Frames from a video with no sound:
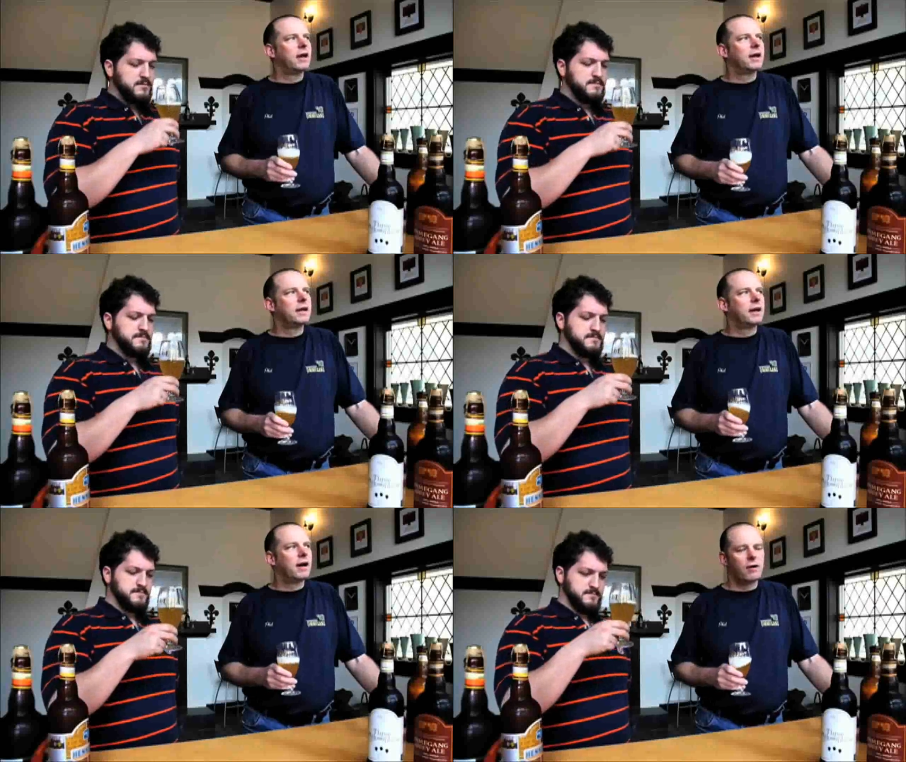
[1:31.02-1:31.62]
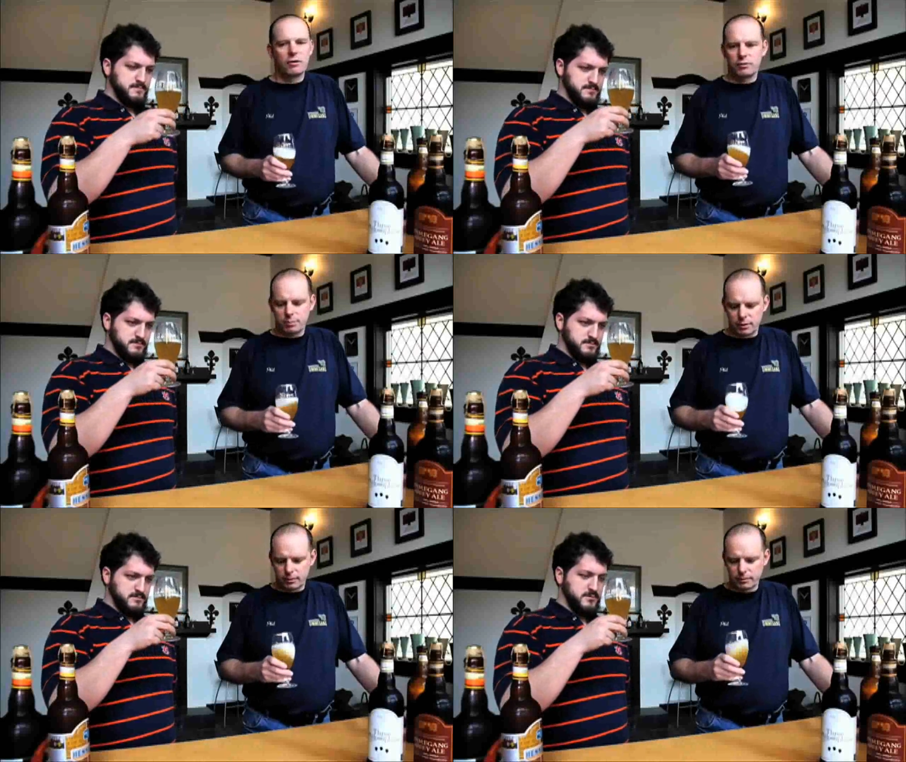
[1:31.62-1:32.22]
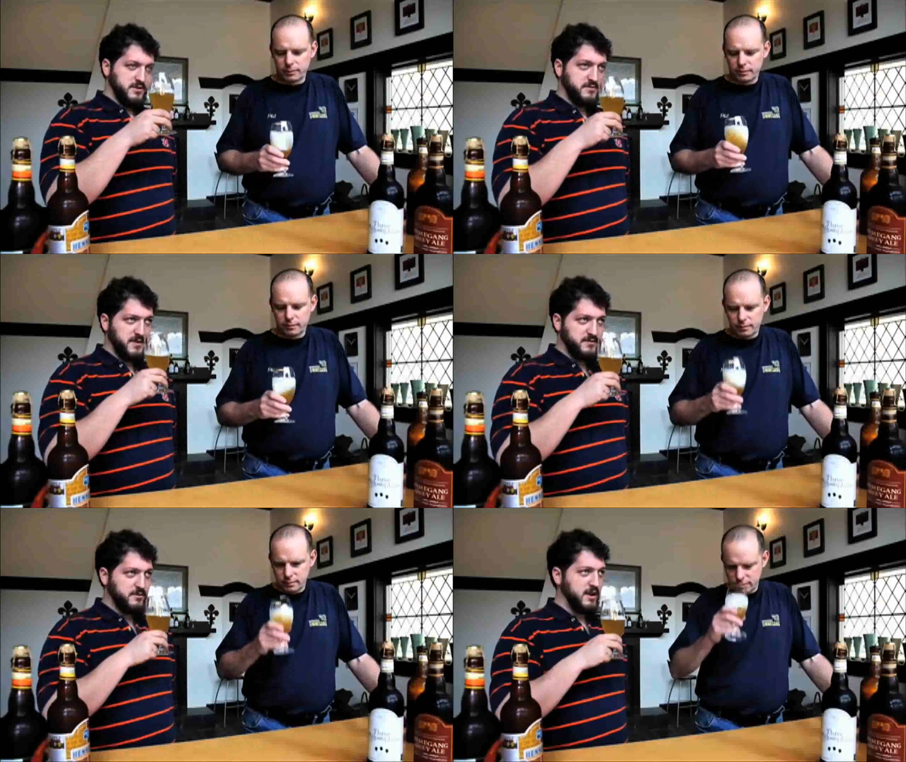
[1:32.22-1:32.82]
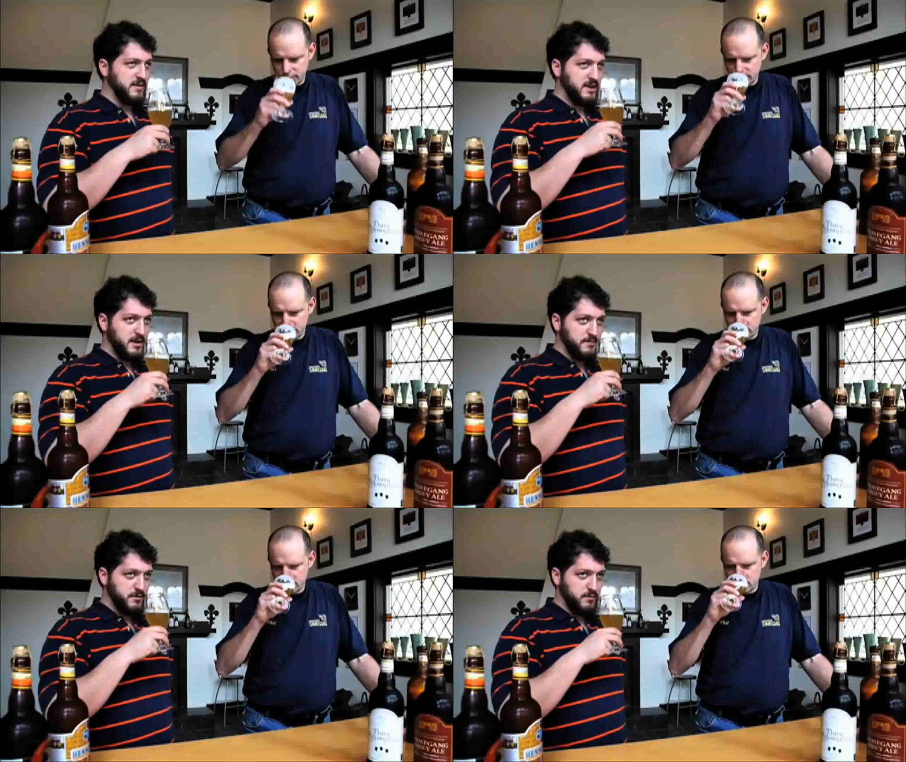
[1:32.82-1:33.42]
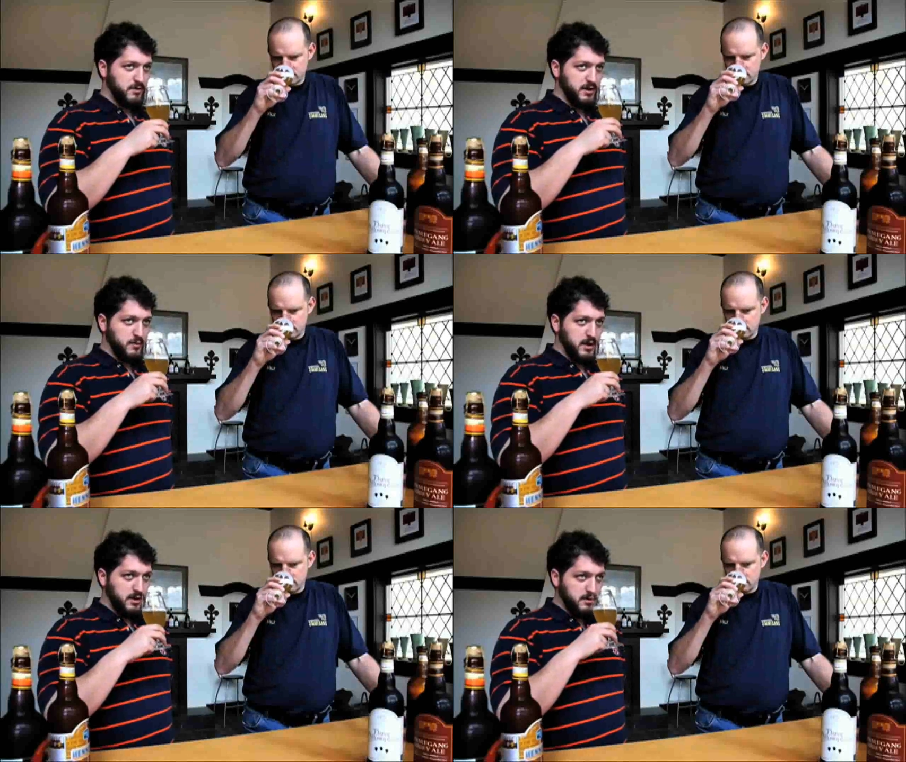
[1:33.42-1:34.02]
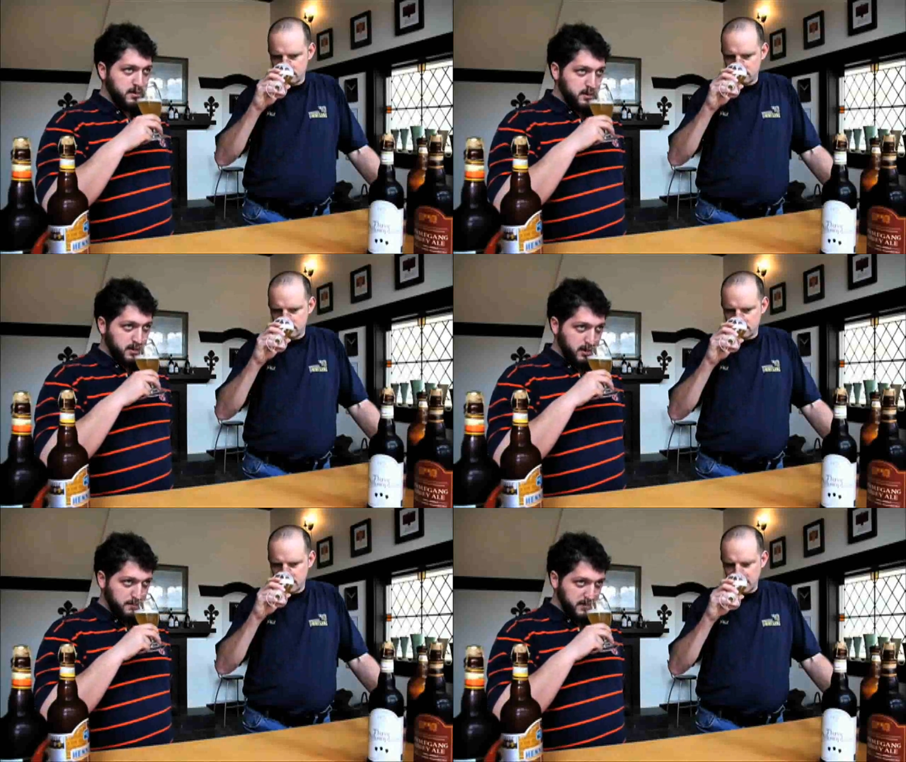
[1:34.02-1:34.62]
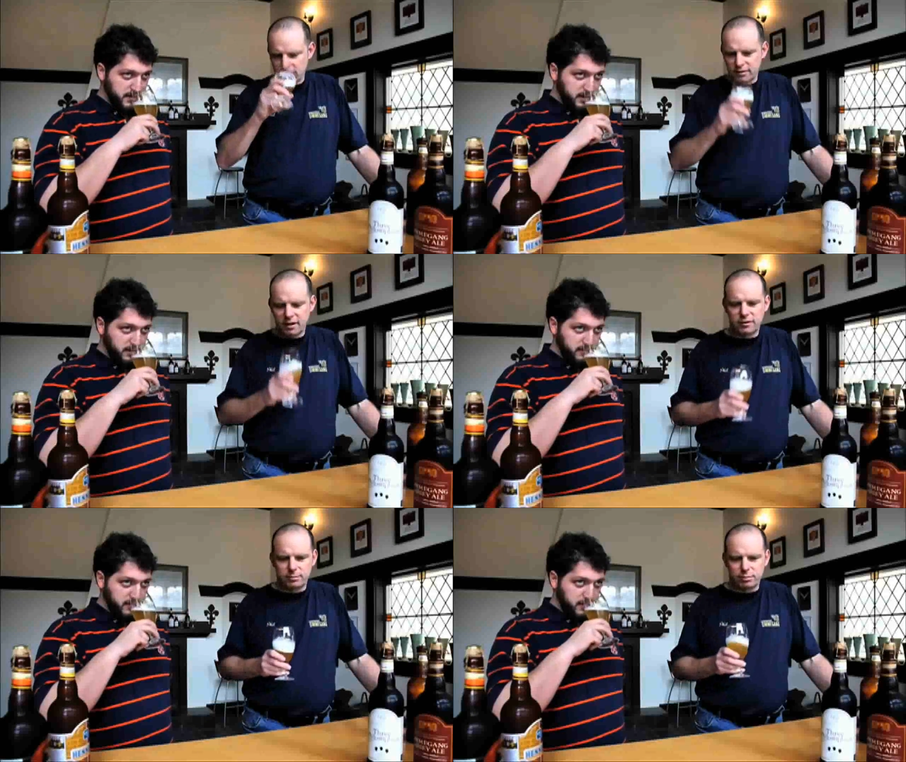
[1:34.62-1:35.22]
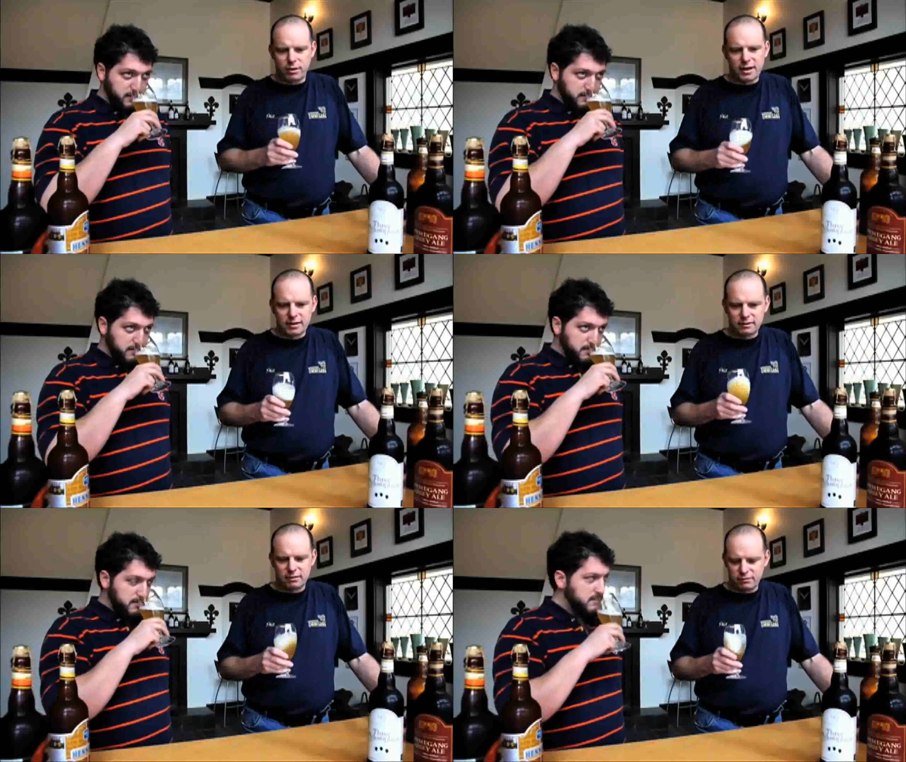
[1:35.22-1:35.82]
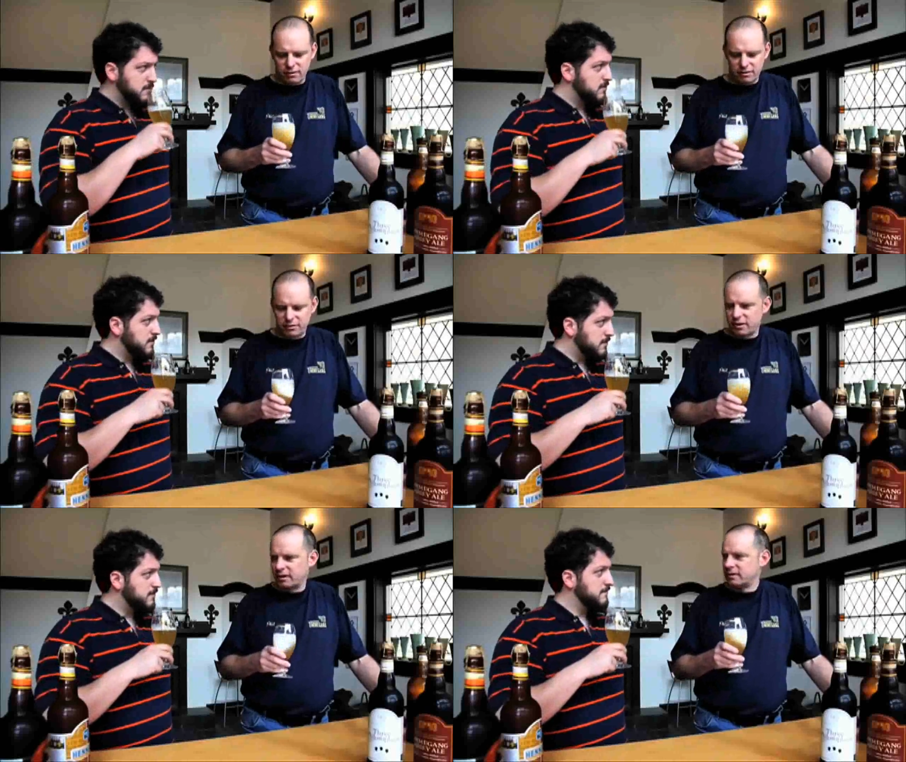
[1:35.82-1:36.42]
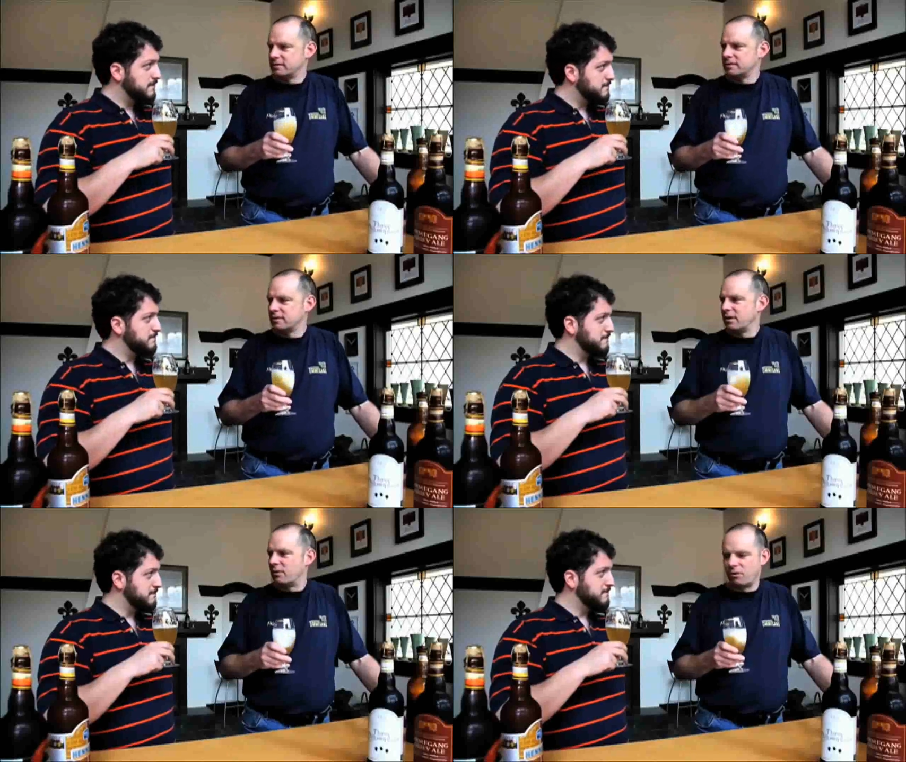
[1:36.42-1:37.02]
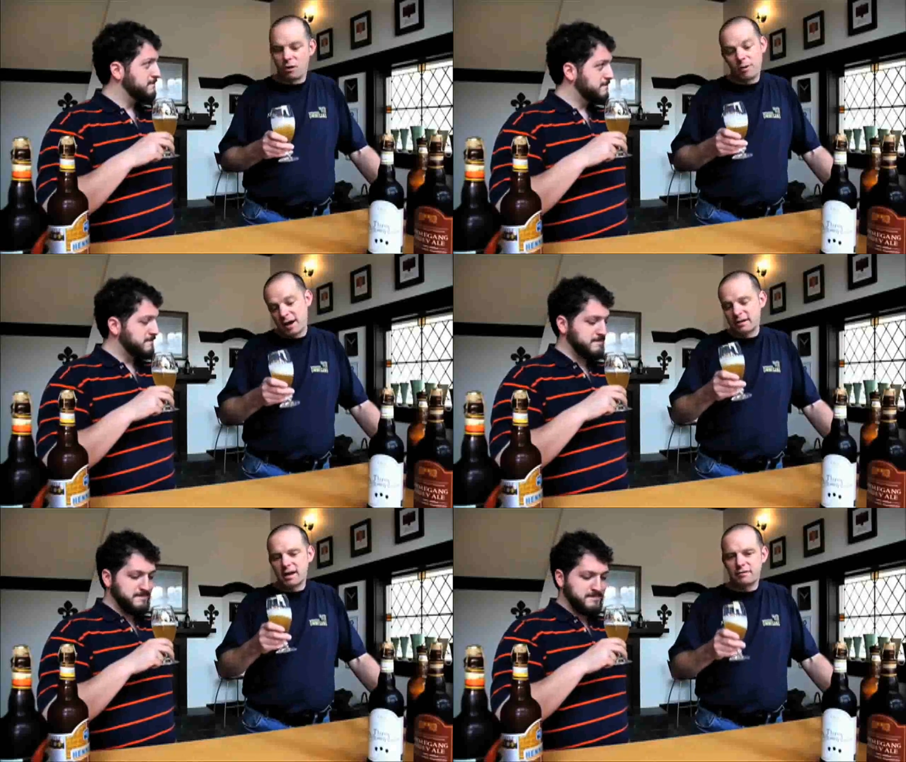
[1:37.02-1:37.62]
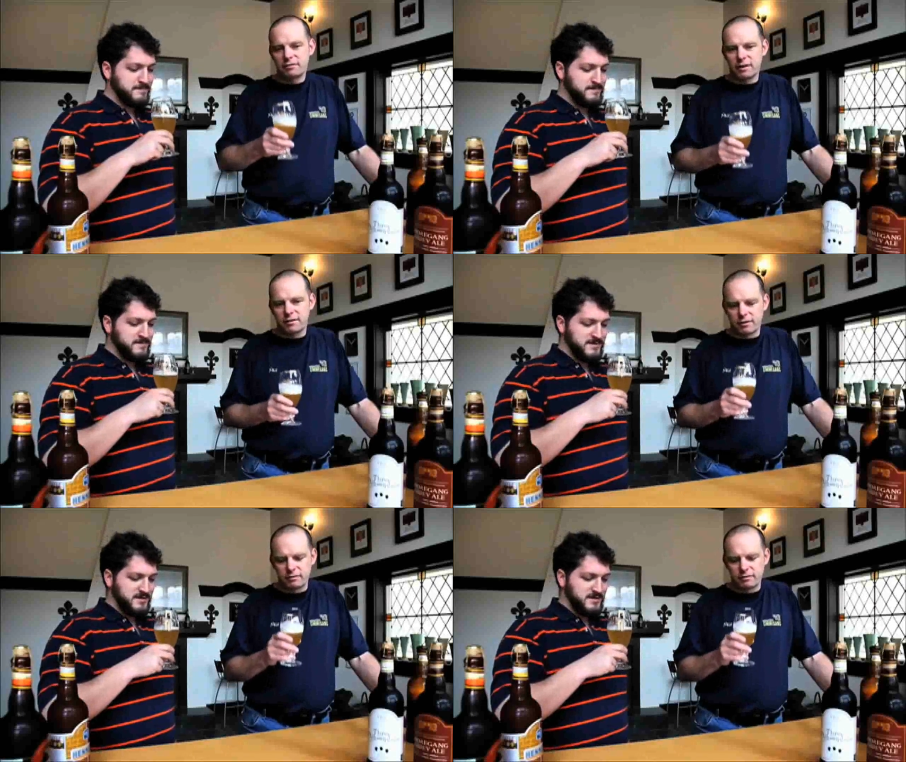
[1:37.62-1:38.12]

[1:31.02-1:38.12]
Speaker 1: and uh, orange peel.
Speaker 2: Well, it smells great, and they come through really well. Um, it has a uh, nice,
Speaker 1: bright, refreshing mm-hmm. aroma and, and, flavor.